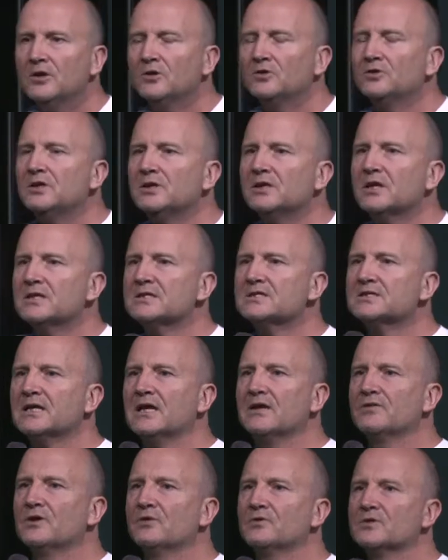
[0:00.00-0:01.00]
You need to
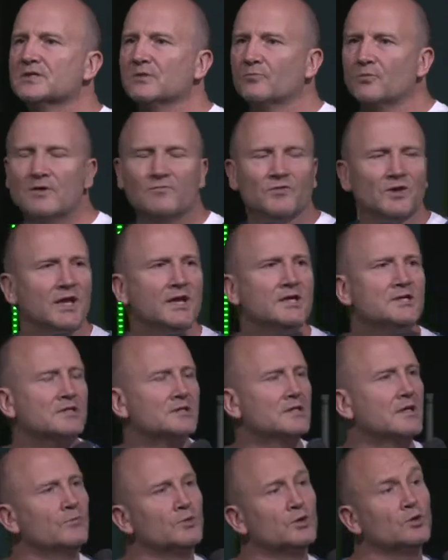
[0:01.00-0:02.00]
understand, there is a
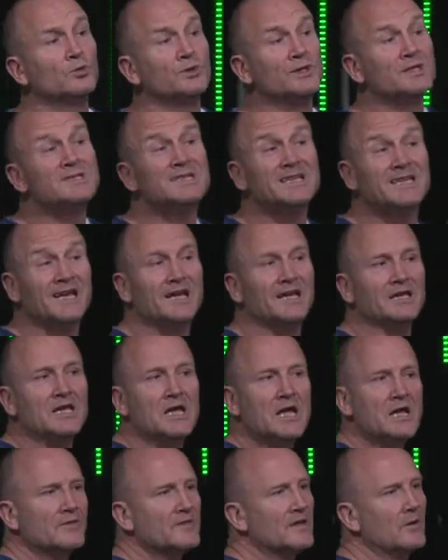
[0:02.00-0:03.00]
revelation that we all need to get,
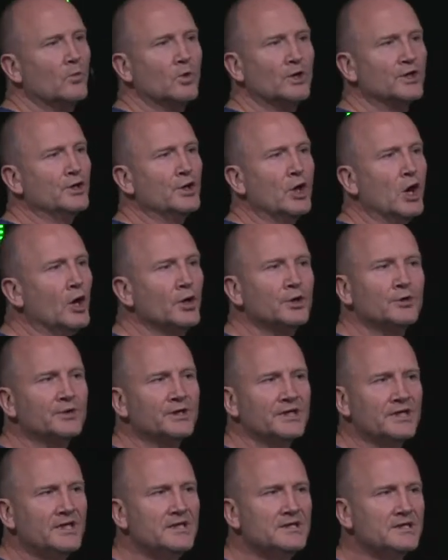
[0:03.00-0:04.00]
that what an honor
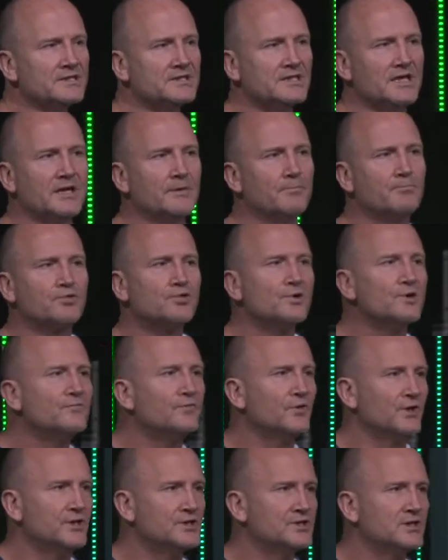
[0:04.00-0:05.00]
it is and a
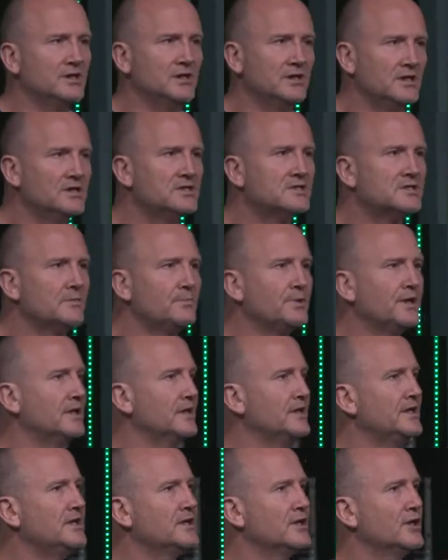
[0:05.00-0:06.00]
privilege it is to be a
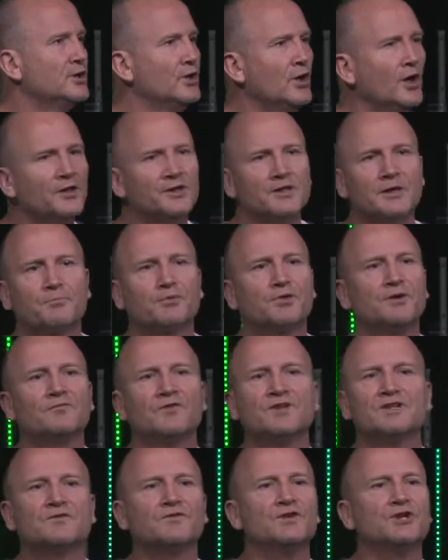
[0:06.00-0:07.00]
leader. Not the
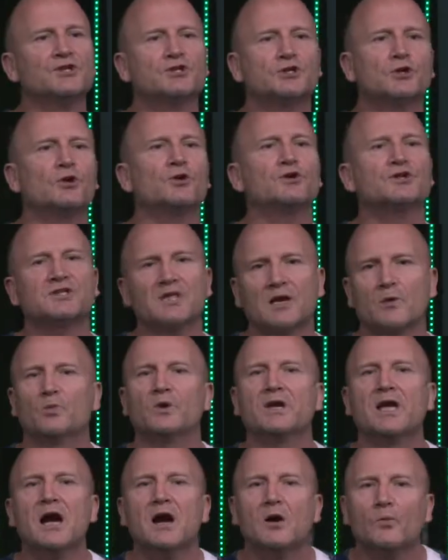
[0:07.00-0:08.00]
privilege for the church that
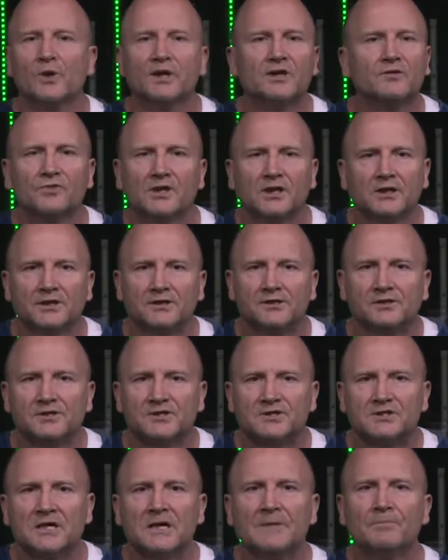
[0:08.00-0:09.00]
we are one of their
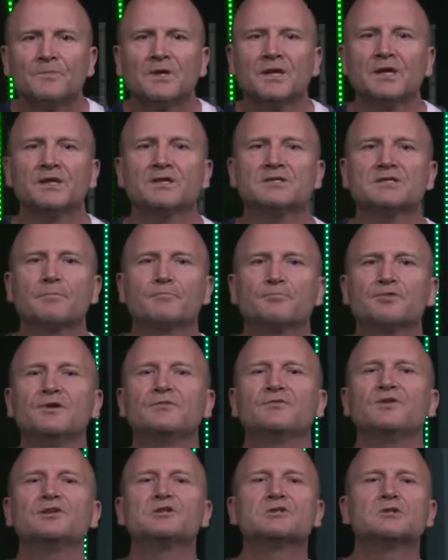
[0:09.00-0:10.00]
leaders. It is a
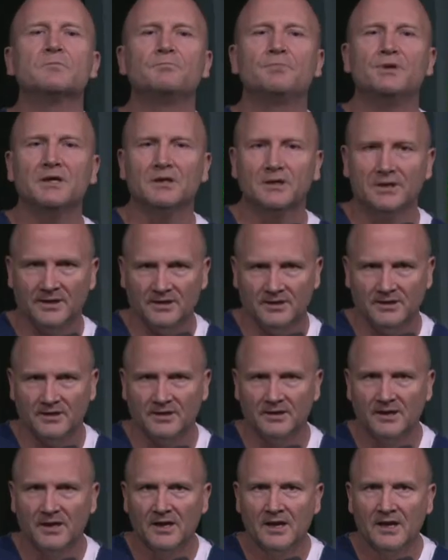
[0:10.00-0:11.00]
privilege to be a
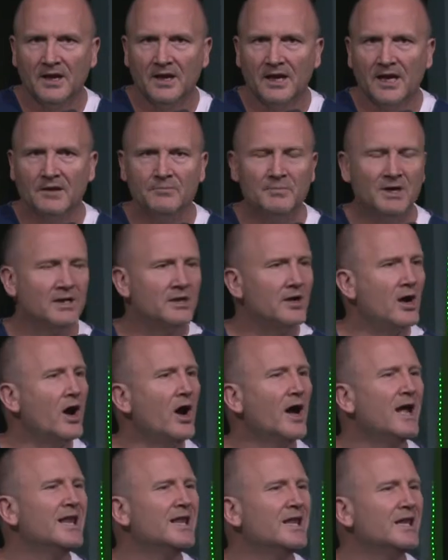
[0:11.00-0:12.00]
leader. Amen.
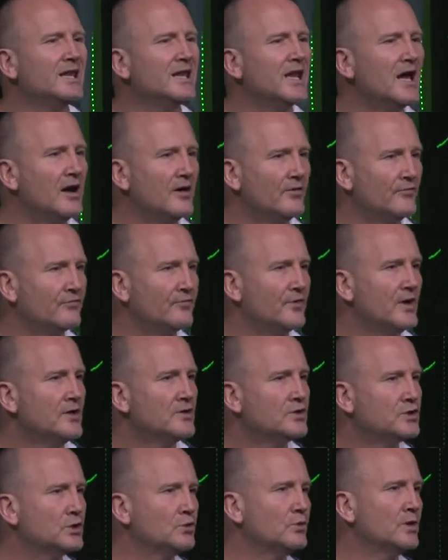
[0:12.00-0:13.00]
I love
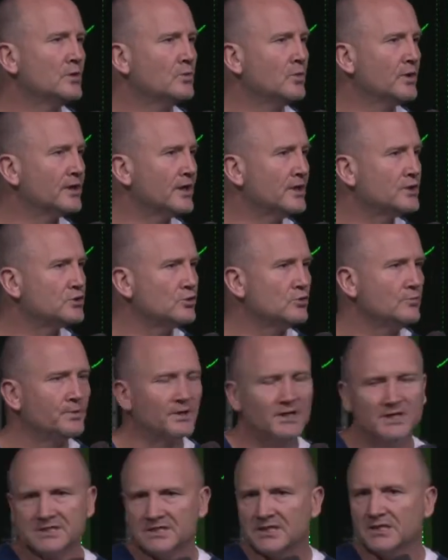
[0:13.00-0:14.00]
doing what I do.
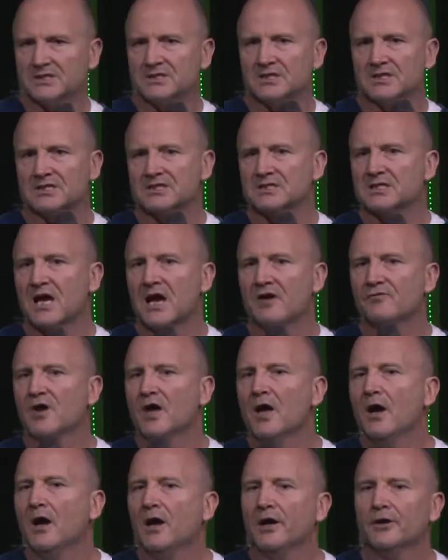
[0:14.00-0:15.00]
But I said to the
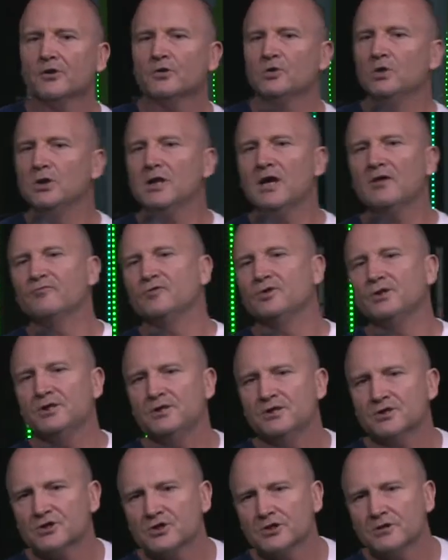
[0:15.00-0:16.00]
staff, I don't love
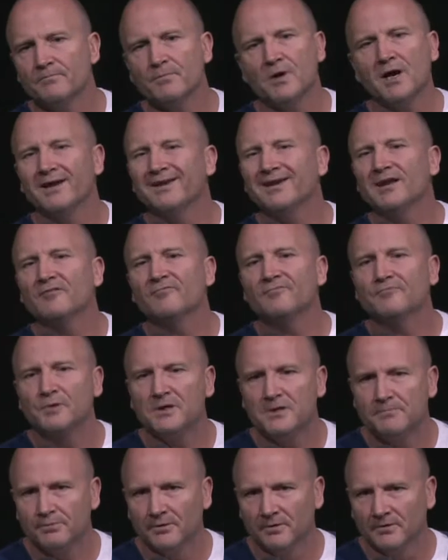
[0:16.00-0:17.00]
leadership. I love
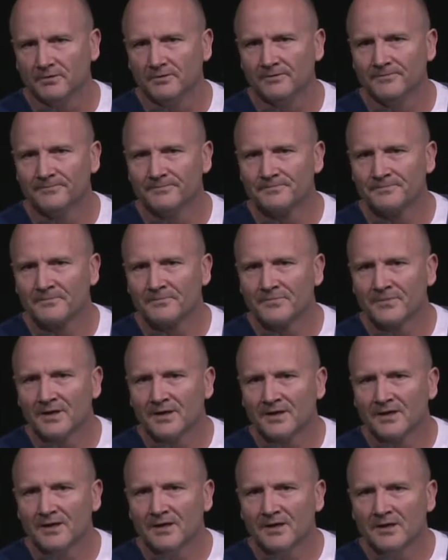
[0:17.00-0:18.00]
people.
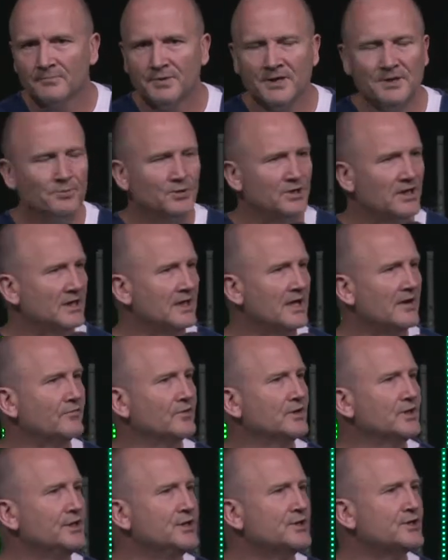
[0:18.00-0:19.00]
People that
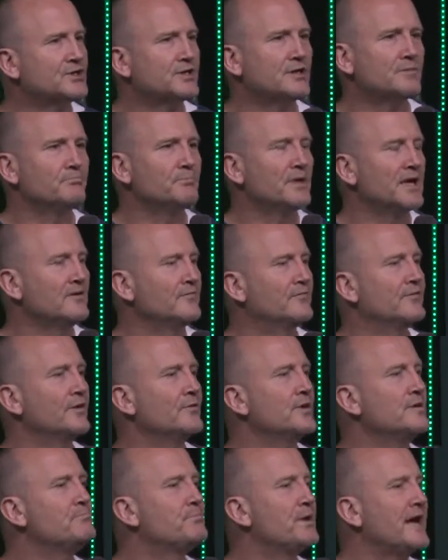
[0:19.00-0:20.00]
love leadership make
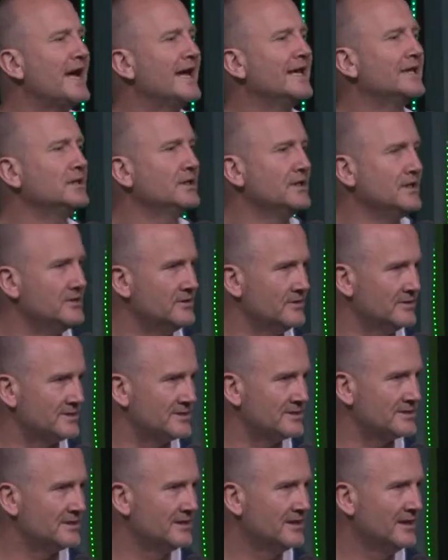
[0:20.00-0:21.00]
very bad
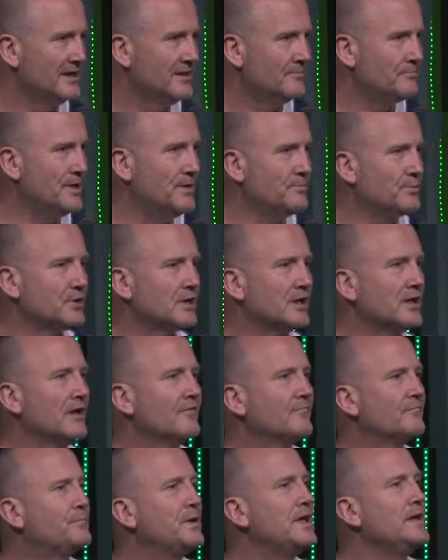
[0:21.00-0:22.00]
leaders. People that
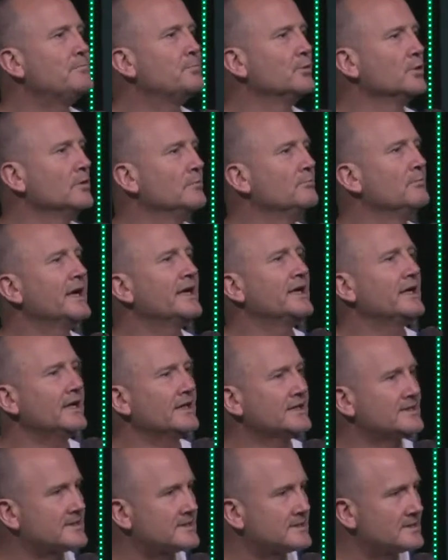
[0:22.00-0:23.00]
love people make
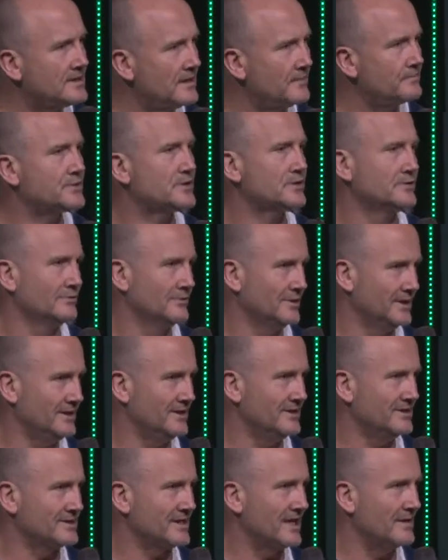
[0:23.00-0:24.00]
exceptional
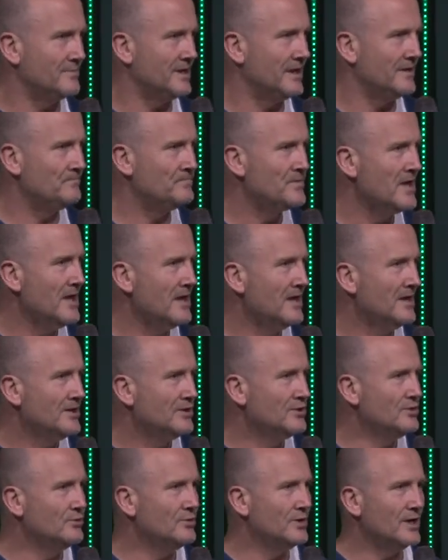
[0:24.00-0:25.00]
leaders. Amen.
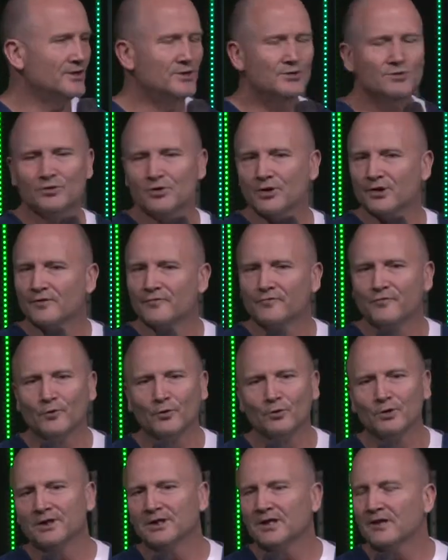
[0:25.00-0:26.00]
You've got to
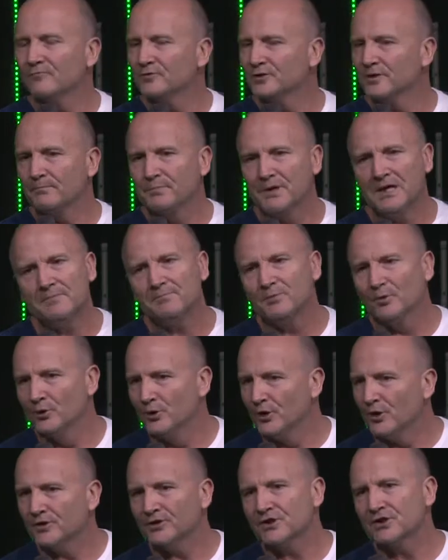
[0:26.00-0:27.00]
fall in love with the people,
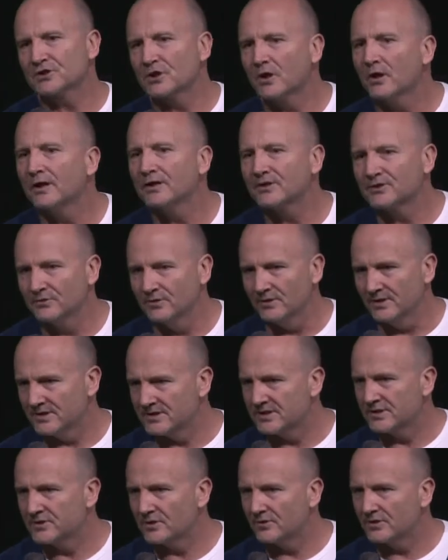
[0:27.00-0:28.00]
not the title.
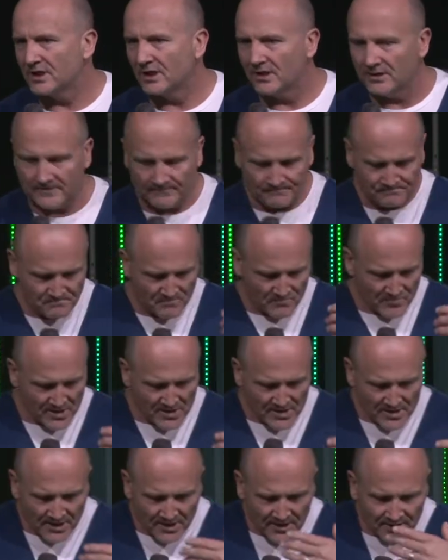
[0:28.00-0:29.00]
Is this okay?
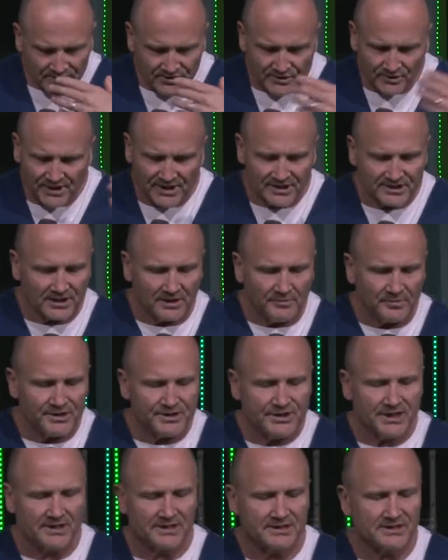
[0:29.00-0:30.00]
So there's going to be
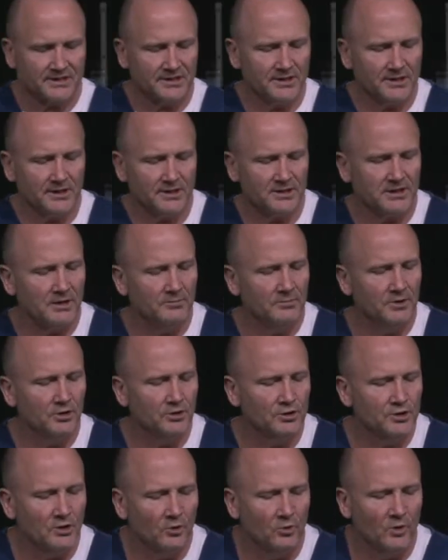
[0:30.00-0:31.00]
tests that are going to come
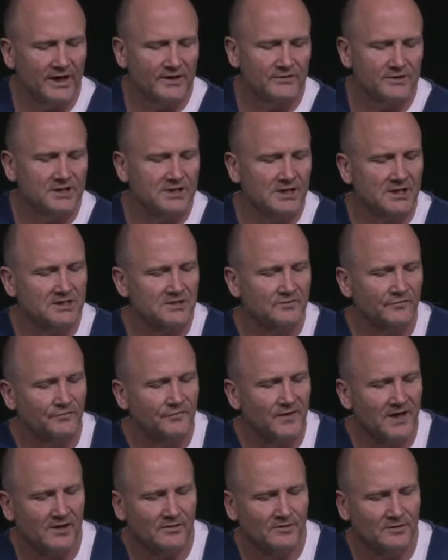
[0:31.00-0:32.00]
along your way, the tests of
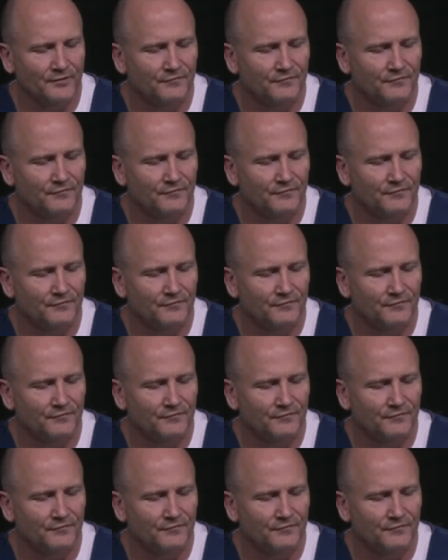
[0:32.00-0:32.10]
faith.